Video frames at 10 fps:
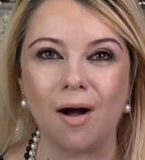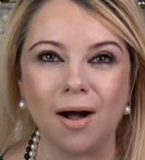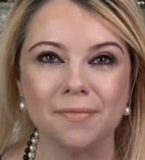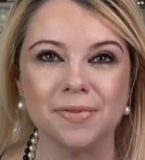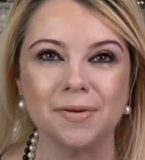
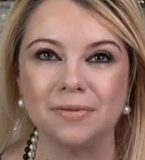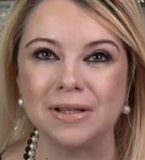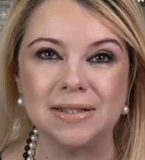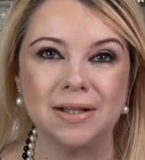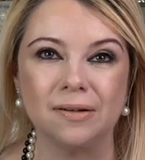off the
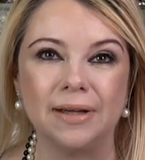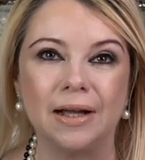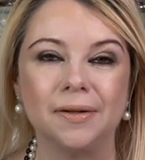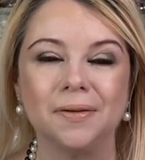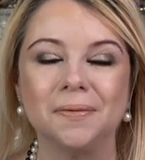retail
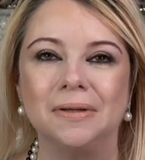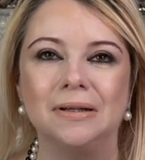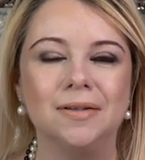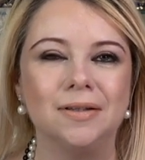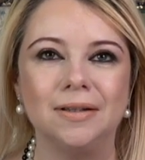value
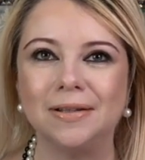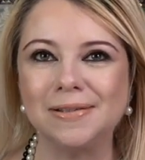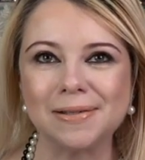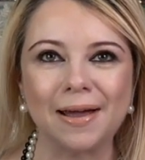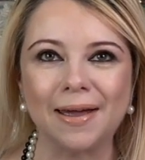
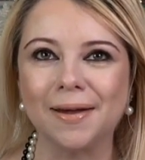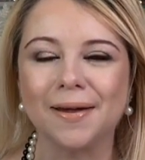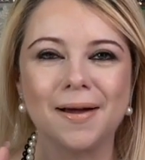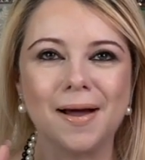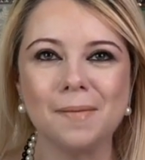is
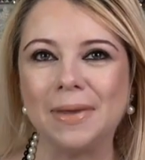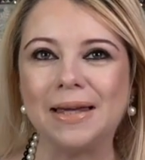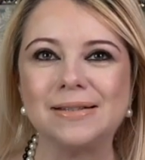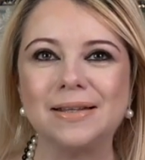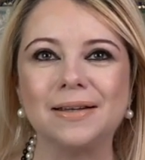like
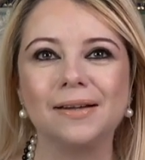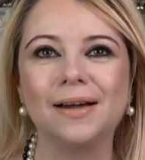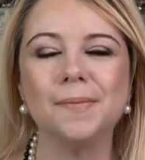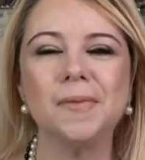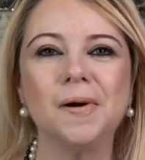amazing.
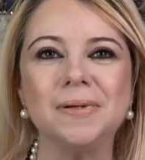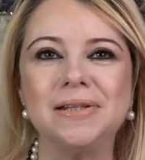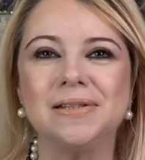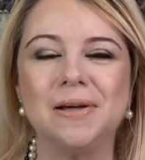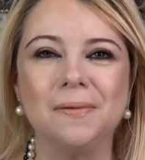I'm
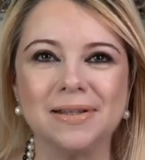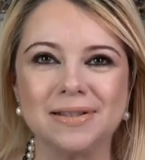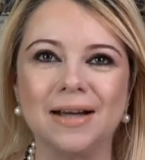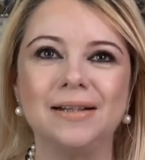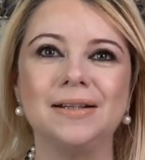always so
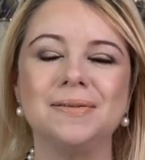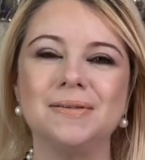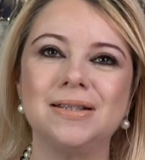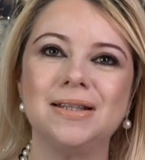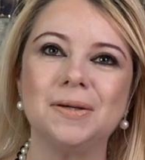excited
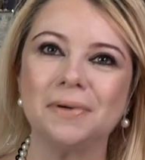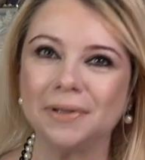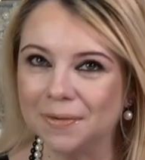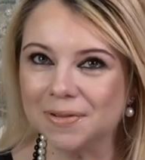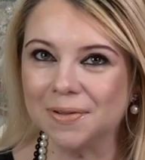to see
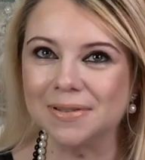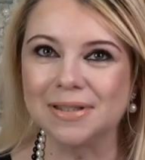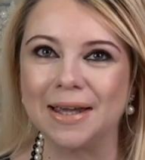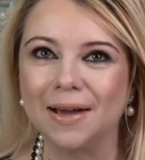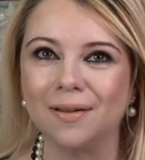what goes on
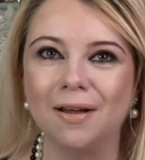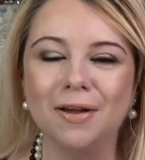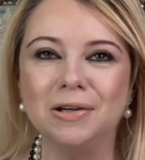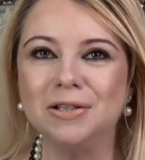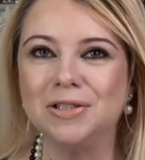sale
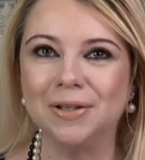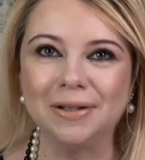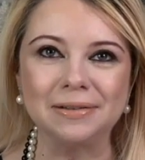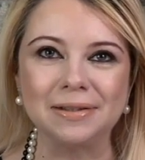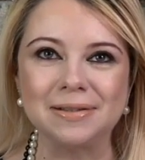
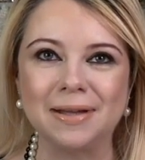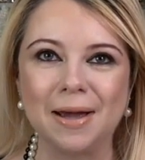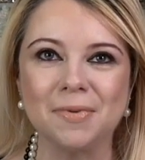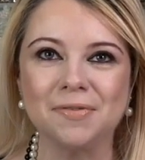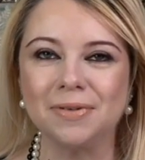during this
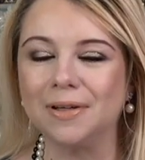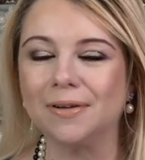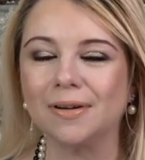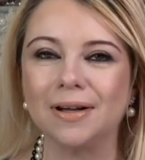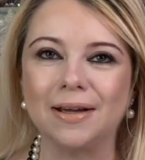time of
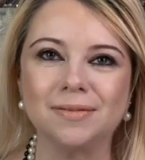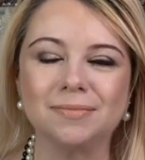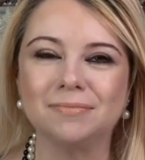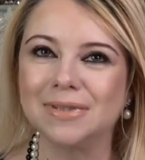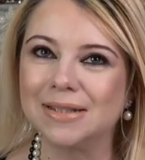year
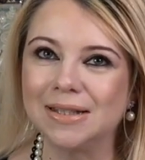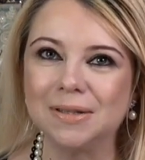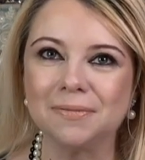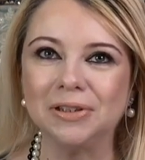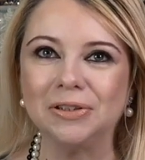and
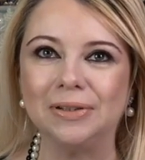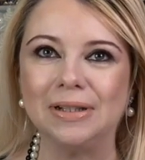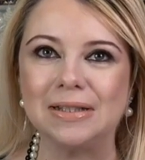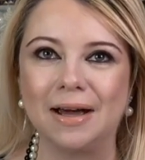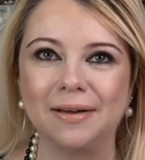see what
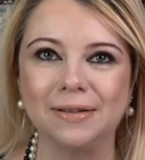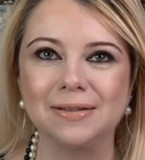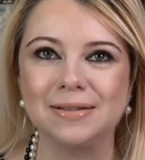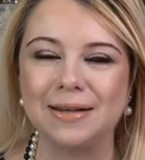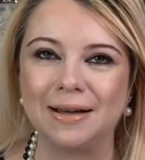goodies I
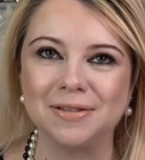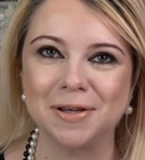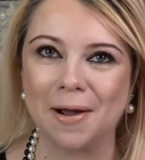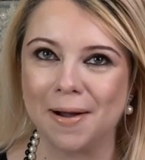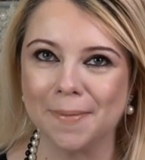can snatch
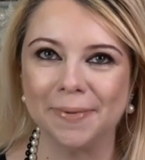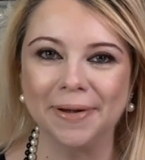up.